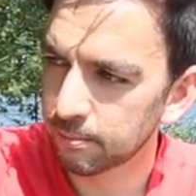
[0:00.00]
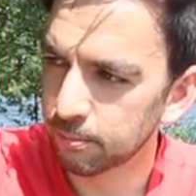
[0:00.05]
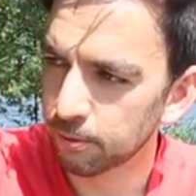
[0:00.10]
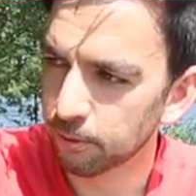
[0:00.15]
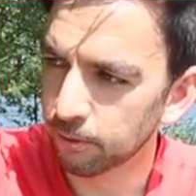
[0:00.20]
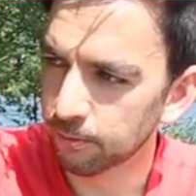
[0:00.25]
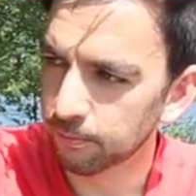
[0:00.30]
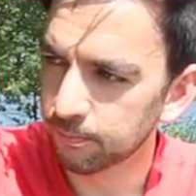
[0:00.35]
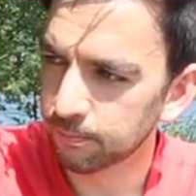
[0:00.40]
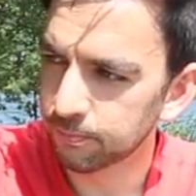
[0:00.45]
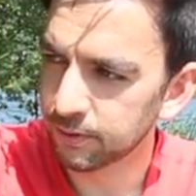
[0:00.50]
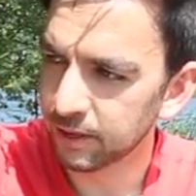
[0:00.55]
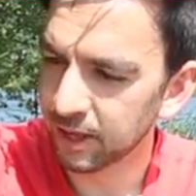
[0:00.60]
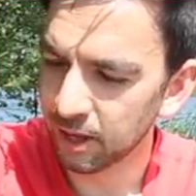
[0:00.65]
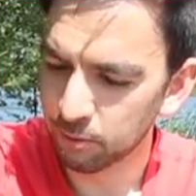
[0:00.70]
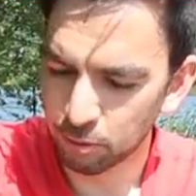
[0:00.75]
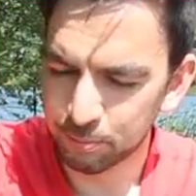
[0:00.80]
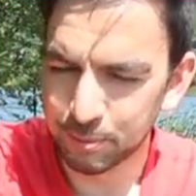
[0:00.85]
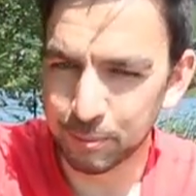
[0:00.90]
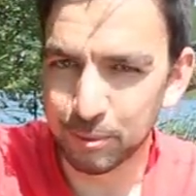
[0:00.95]
But
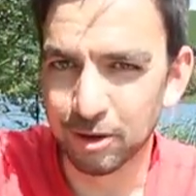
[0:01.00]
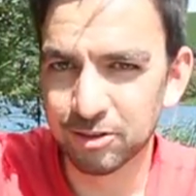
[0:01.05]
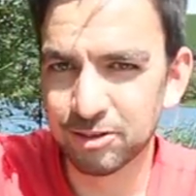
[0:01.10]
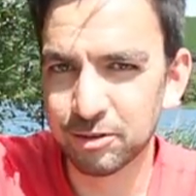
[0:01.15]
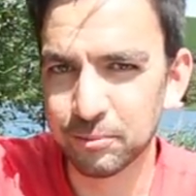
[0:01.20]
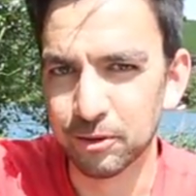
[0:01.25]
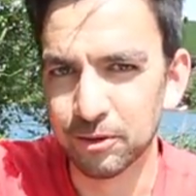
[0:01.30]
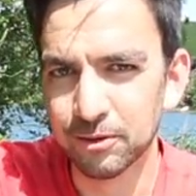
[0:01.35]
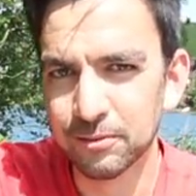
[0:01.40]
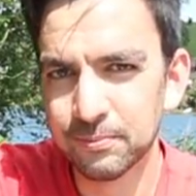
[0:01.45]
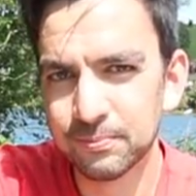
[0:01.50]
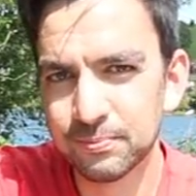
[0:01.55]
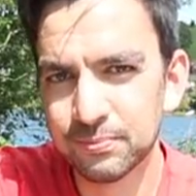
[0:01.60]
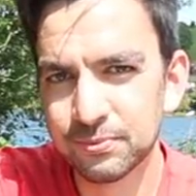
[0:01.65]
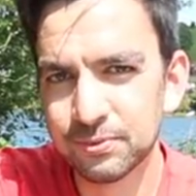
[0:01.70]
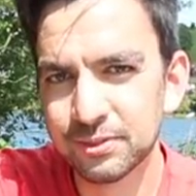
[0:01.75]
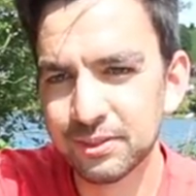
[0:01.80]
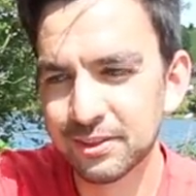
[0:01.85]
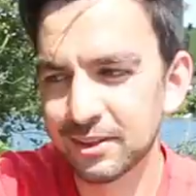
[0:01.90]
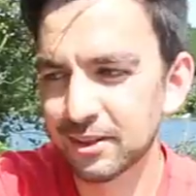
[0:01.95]
it would be possible.
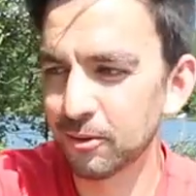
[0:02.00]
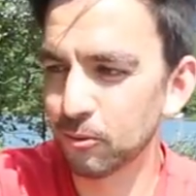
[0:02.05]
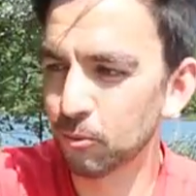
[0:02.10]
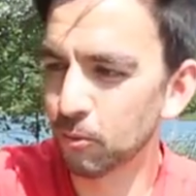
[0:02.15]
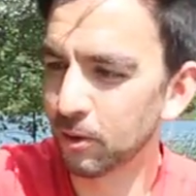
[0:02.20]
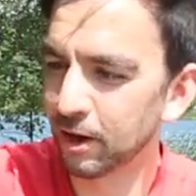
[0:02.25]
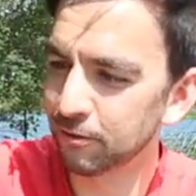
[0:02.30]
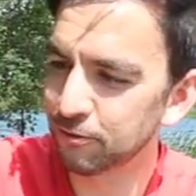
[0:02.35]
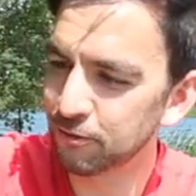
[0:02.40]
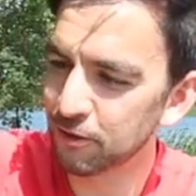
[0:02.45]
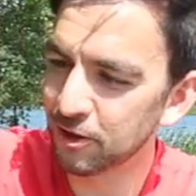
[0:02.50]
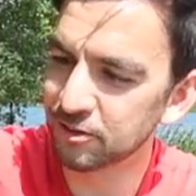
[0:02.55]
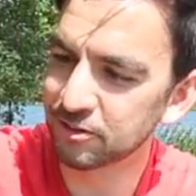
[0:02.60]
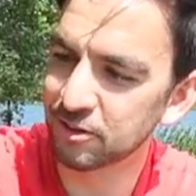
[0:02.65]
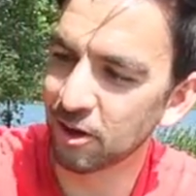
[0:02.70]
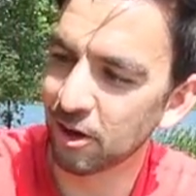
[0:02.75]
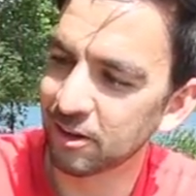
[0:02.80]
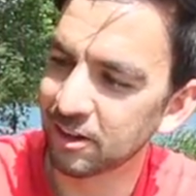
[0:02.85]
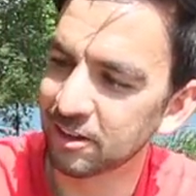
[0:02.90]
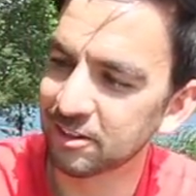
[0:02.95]
When I
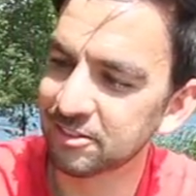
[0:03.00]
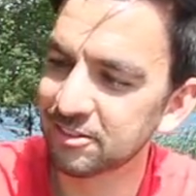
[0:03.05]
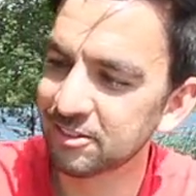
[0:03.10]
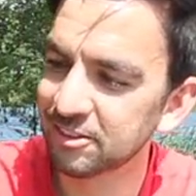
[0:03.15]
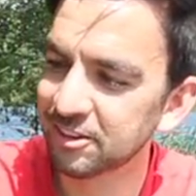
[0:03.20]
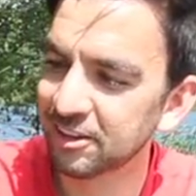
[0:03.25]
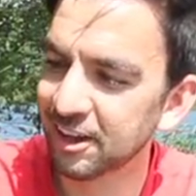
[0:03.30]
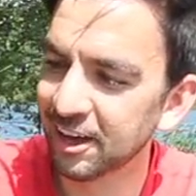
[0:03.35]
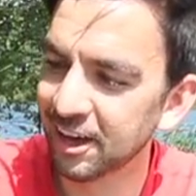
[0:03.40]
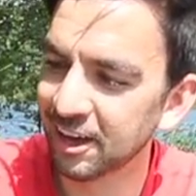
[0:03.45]
first got this,